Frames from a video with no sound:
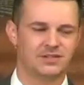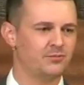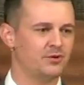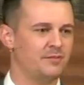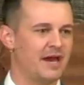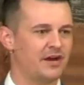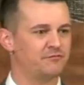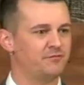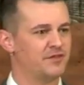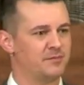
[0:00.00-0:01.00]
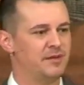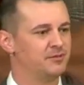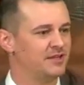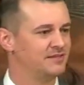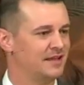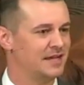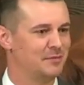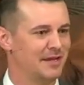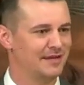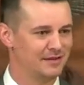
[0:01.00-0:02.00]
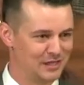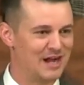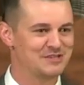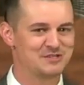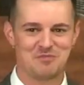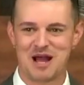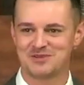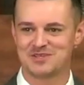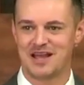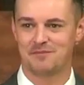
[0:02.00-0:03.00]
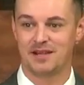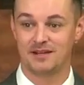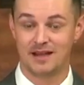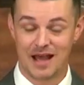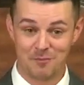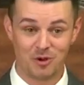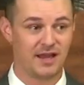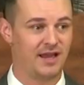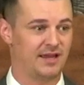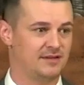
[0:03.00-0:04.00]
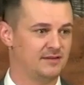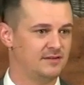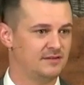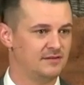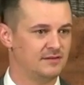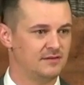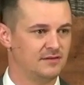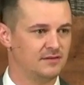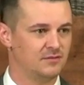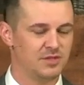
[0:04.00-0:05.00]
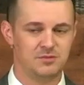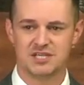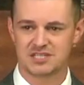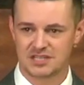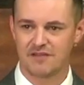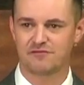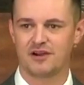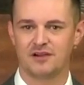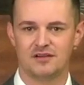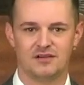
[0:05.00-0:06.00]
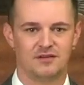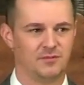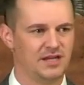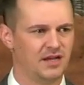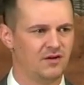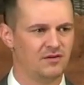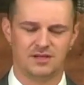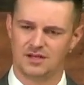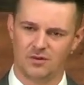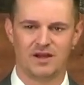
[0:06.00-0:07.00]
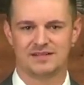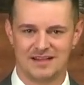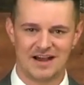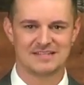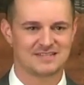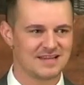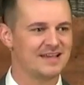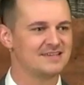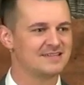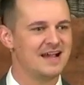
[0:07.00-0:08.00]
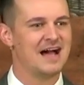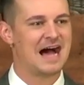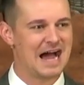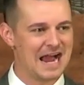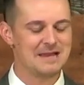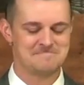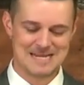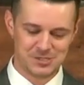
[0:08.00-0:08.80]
doesn't really matter if other people don't like me. God smiles at me. I'm okay. When we suffer, we go, you know what? God says, I am